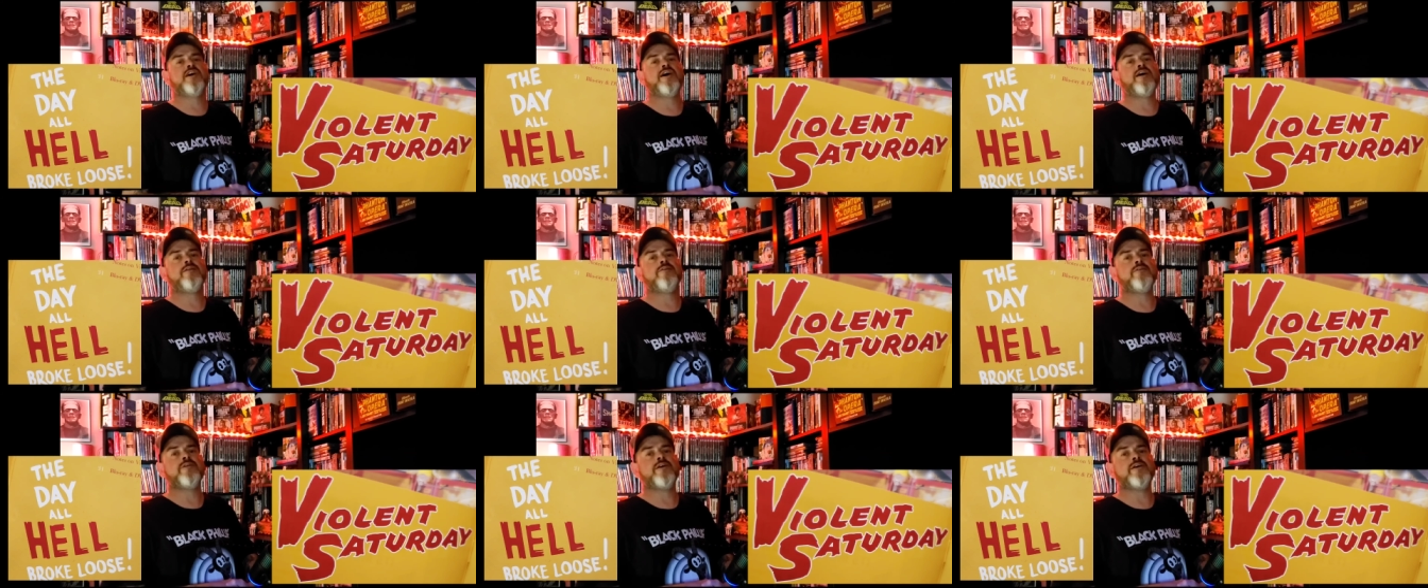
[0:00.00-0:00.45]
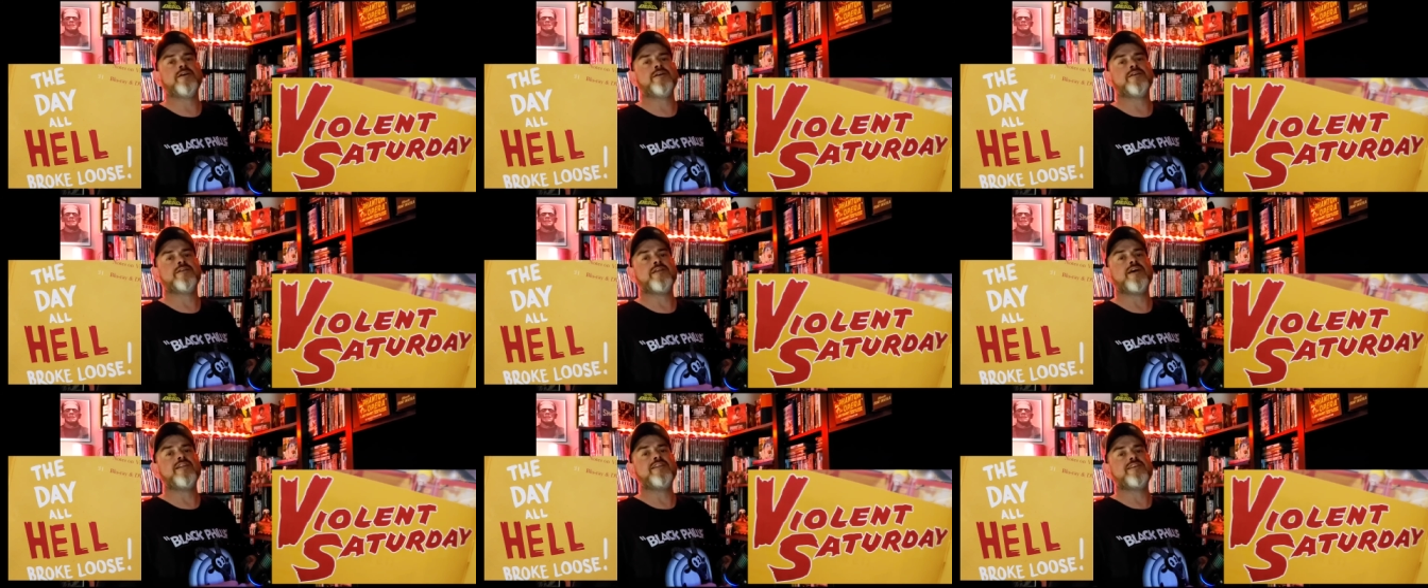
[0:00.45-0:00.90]

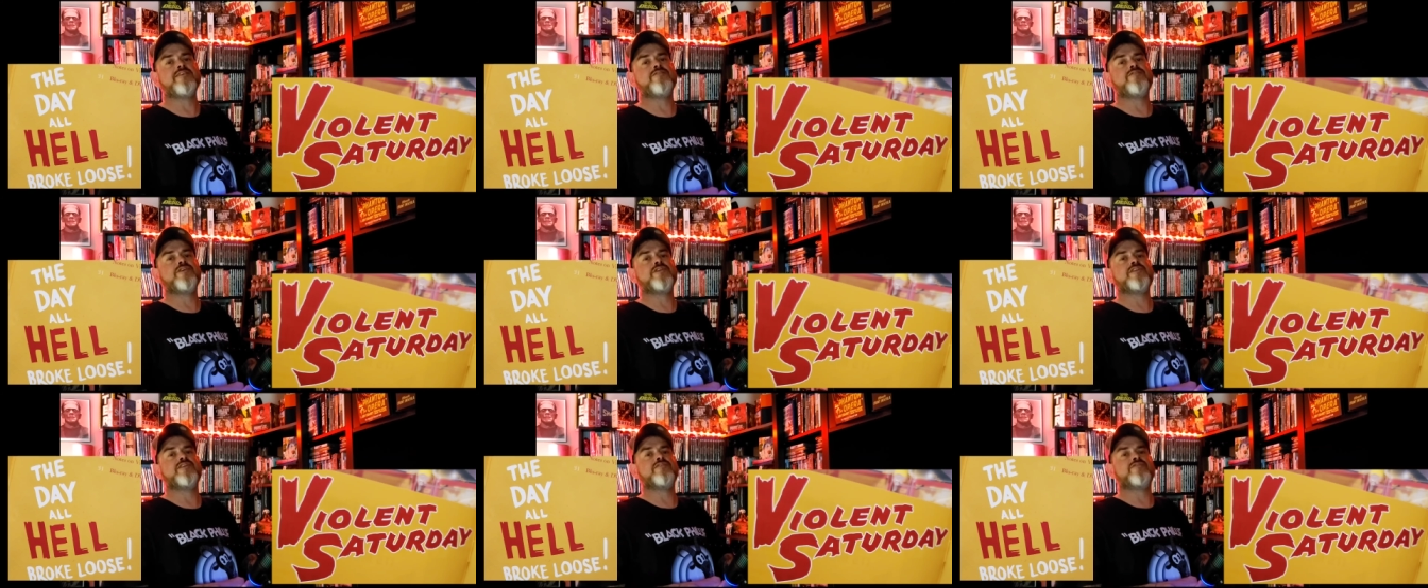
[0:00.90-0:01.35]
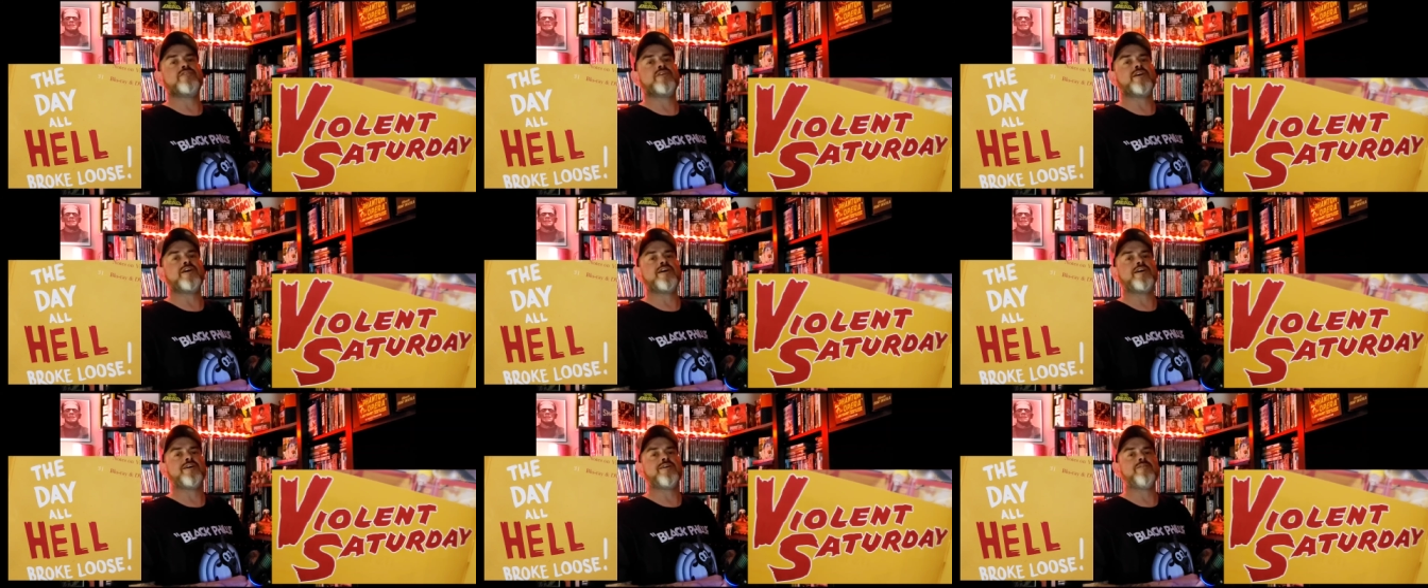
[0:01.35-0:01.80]
Saturday,
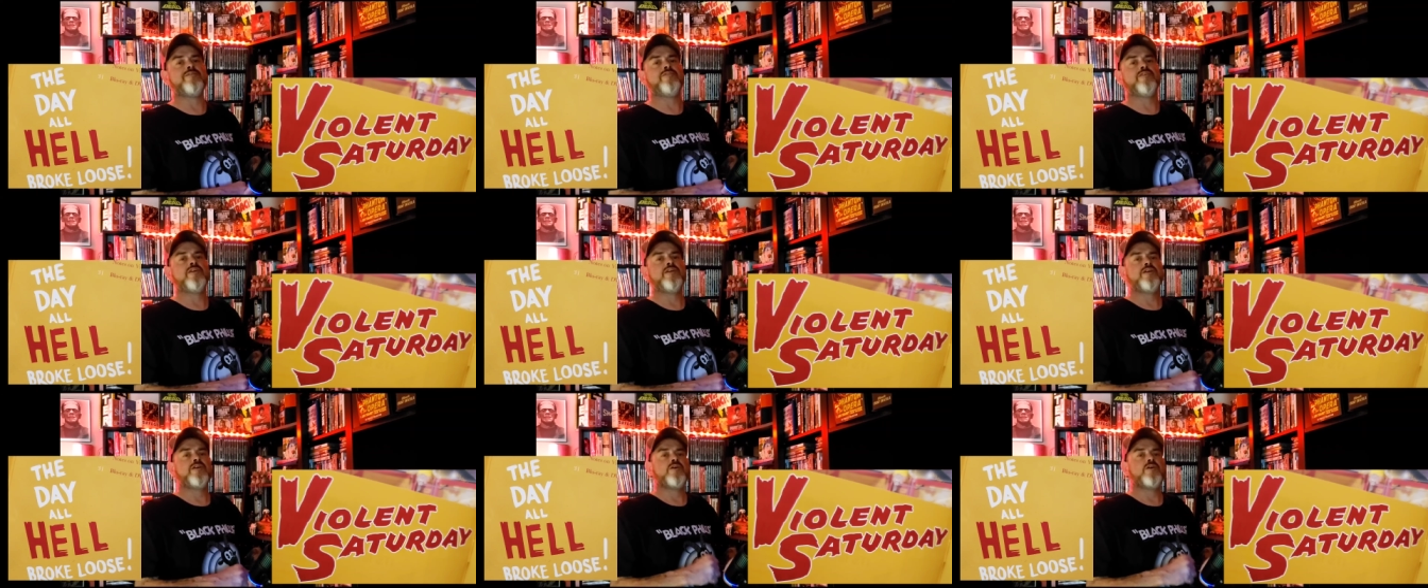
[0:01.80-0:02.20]
1955.